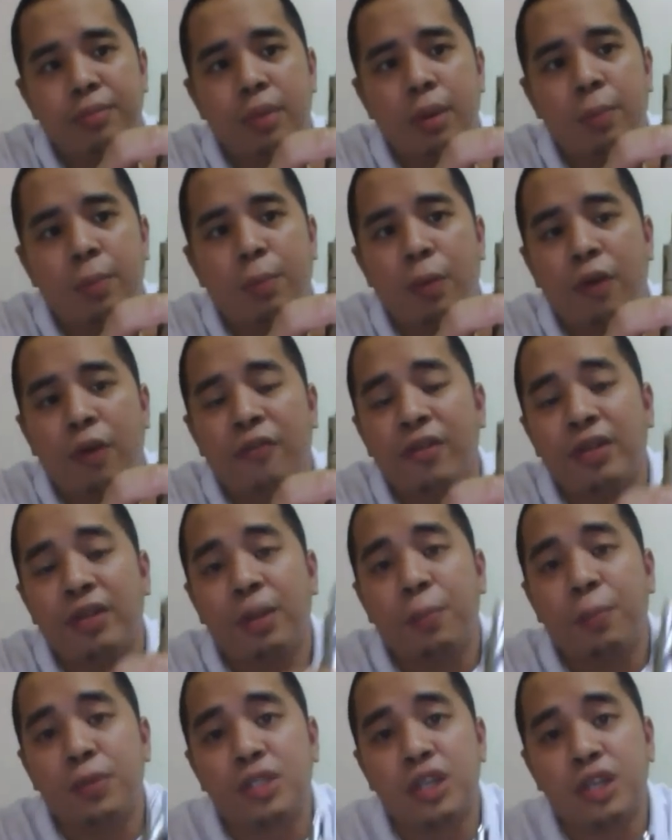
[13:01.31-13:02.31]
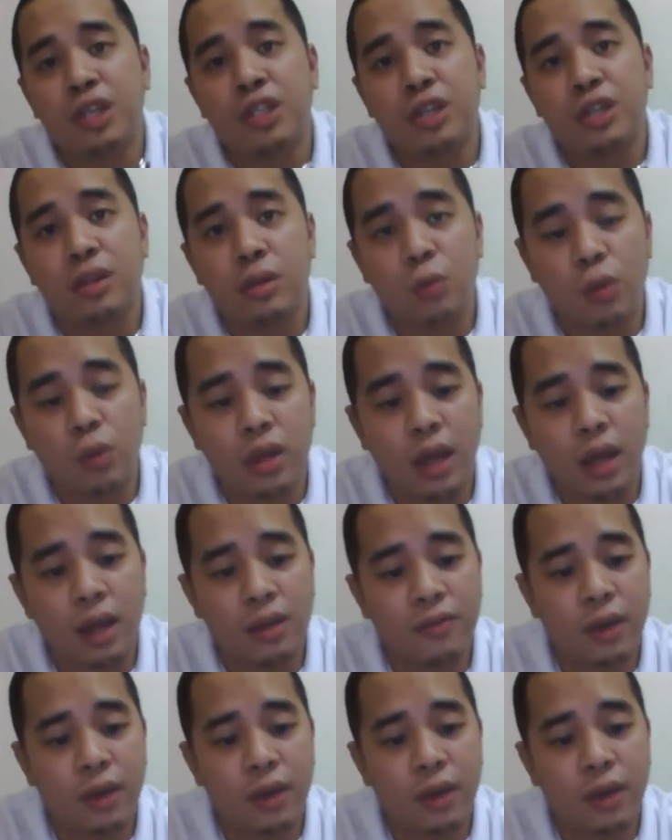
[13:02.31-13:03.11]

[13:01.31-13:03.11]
perfectly positioned with elevated